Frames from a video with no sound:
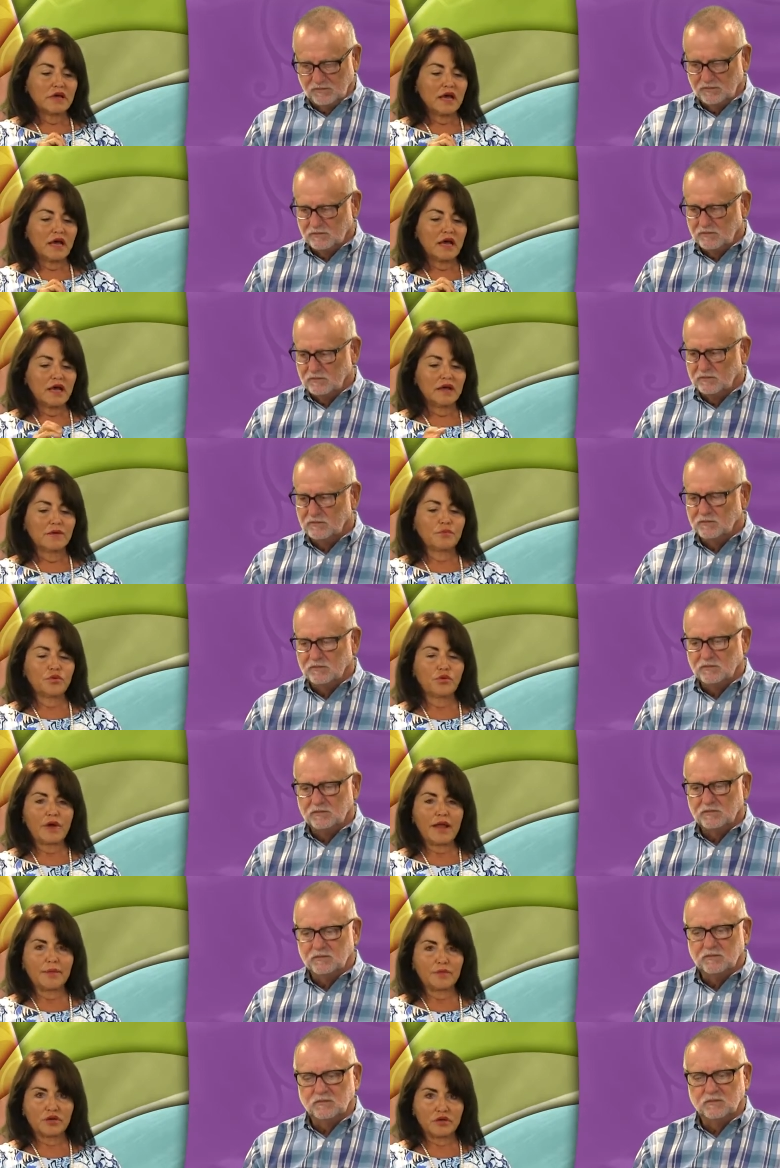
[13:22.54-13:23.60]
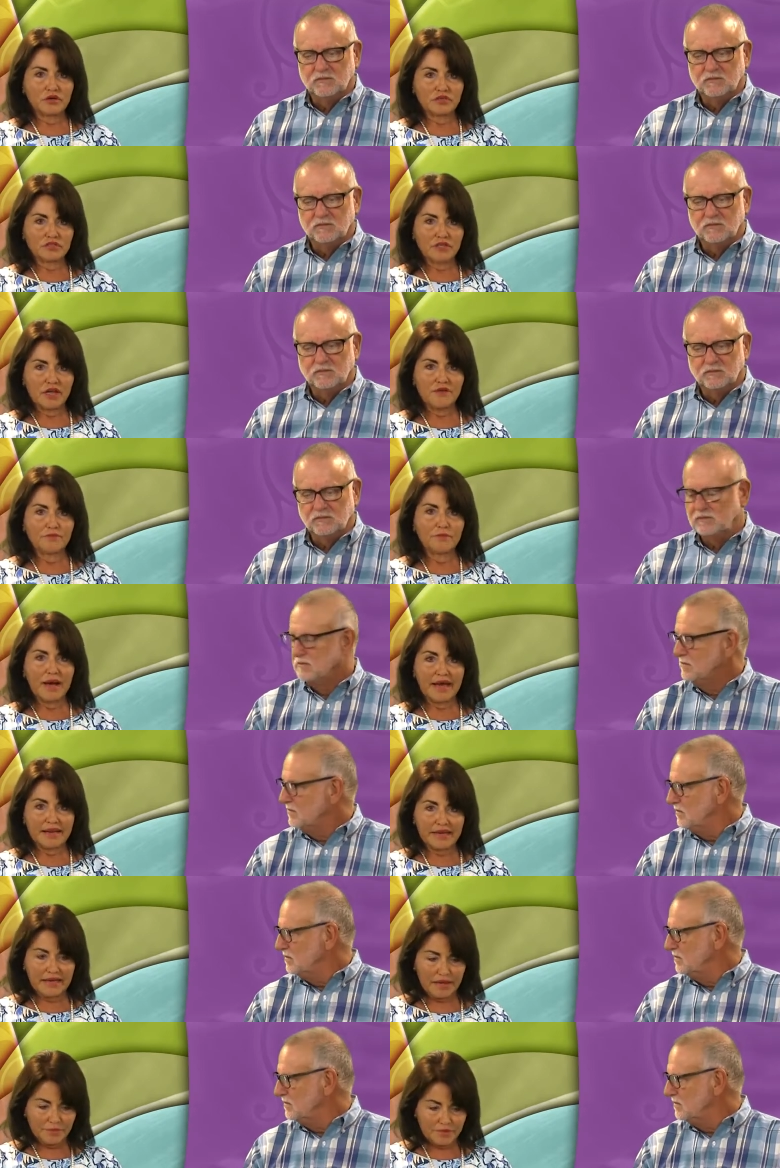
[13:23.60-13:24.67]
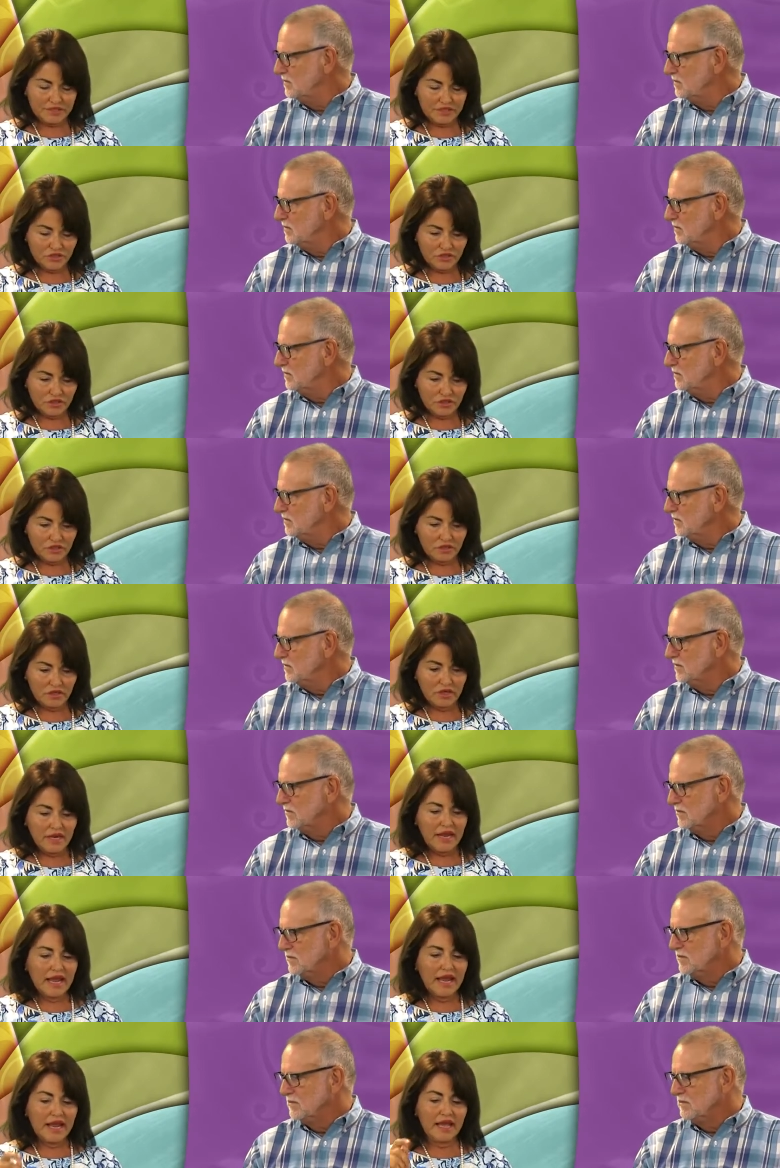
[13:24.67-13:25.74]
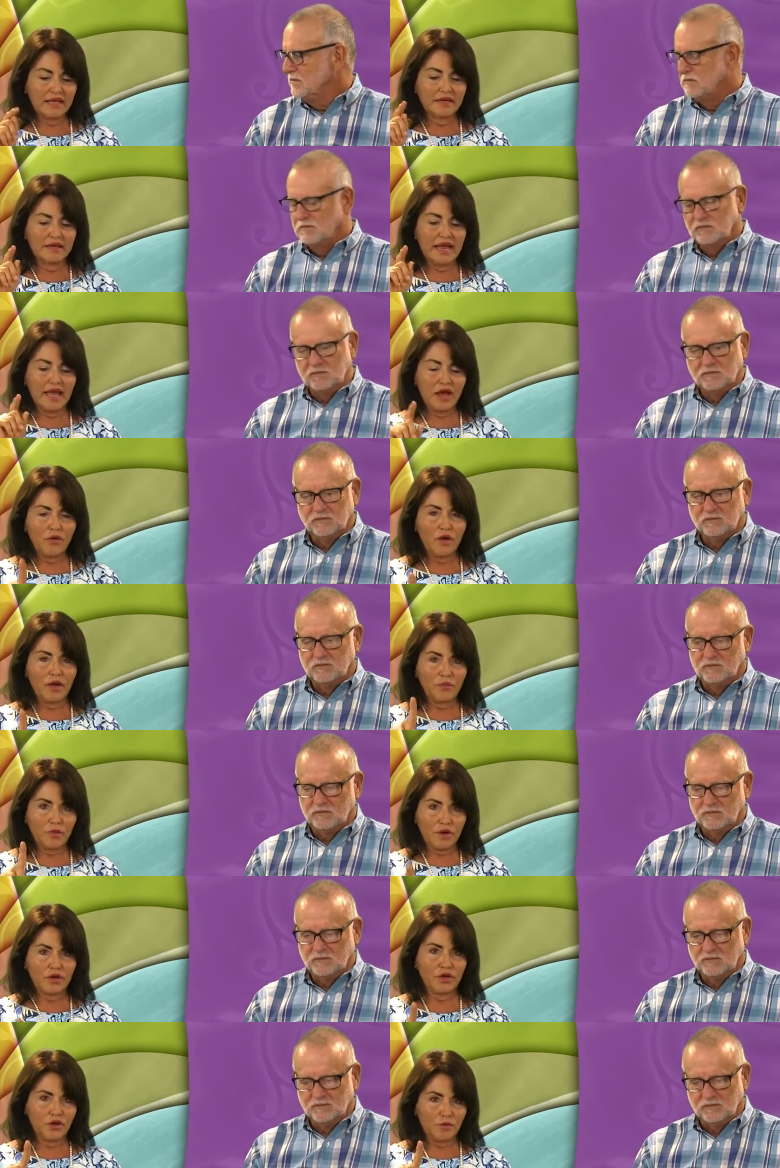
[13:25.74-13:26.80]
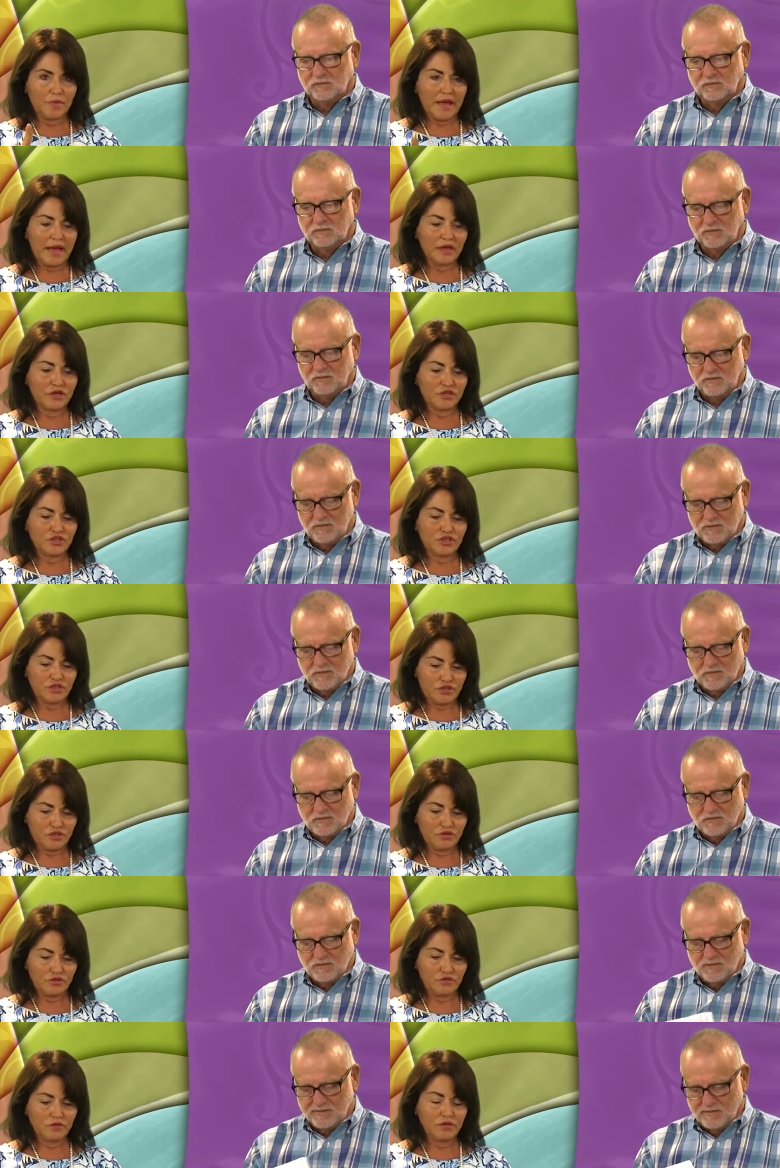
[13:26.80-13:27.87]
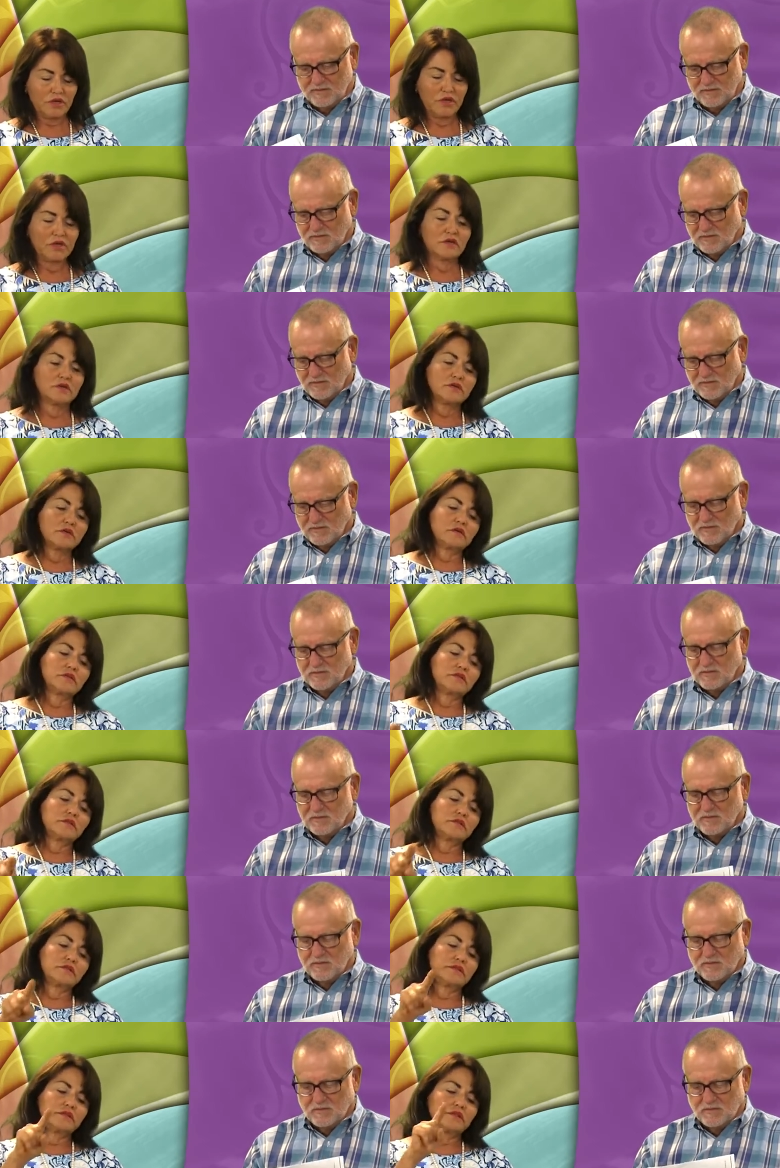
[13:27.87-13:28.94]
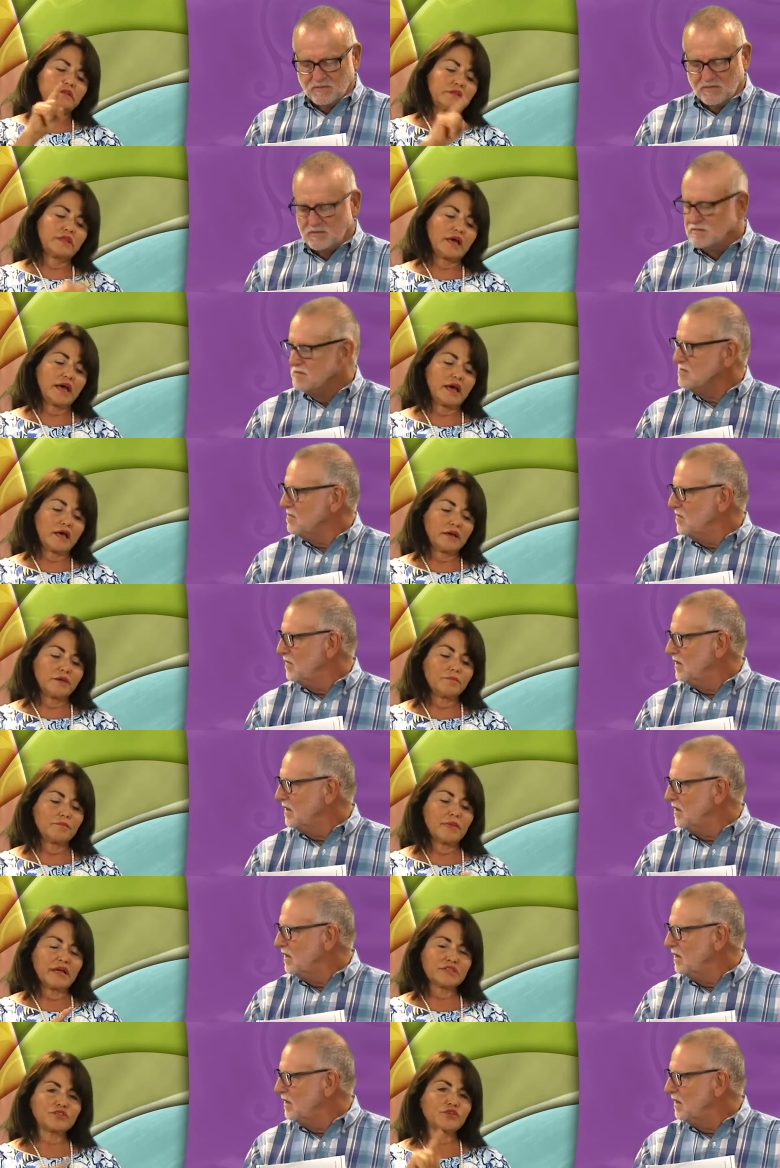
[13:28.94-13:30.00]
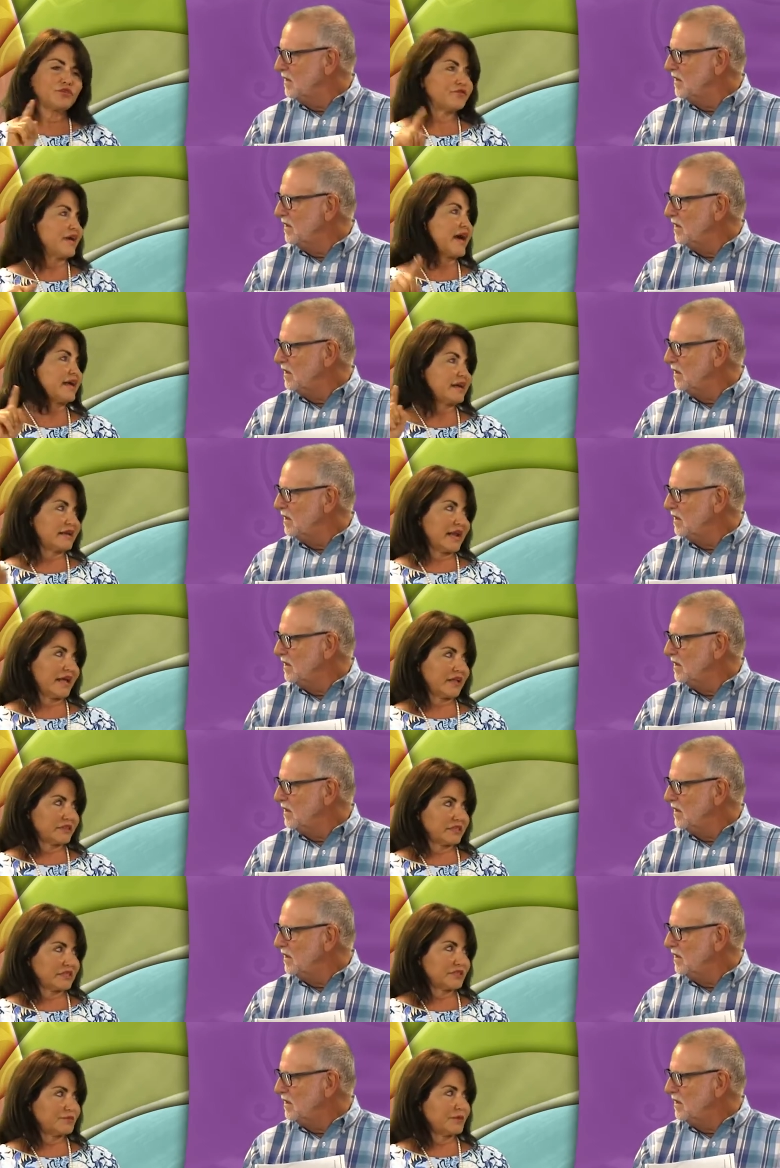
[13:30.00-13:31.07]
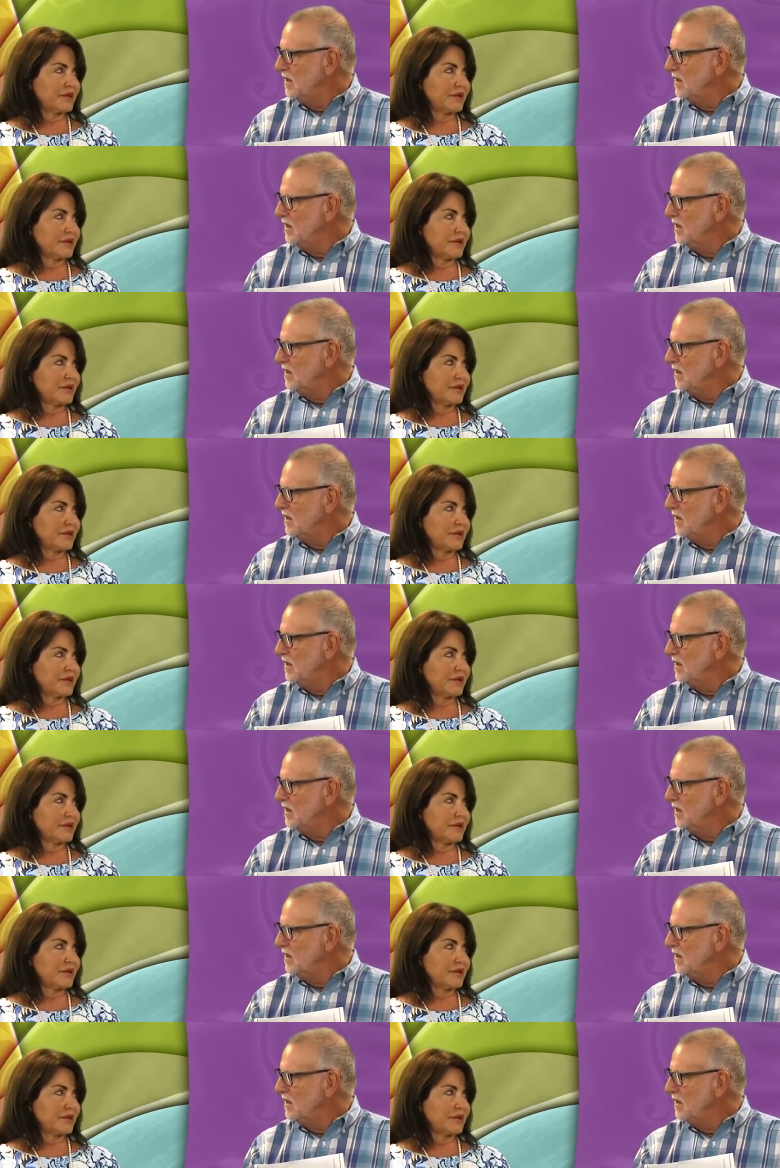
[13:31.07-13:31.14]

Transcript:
Speaker 1: uh, parameters of body composition. And now I want to go back to the muscle fat analysis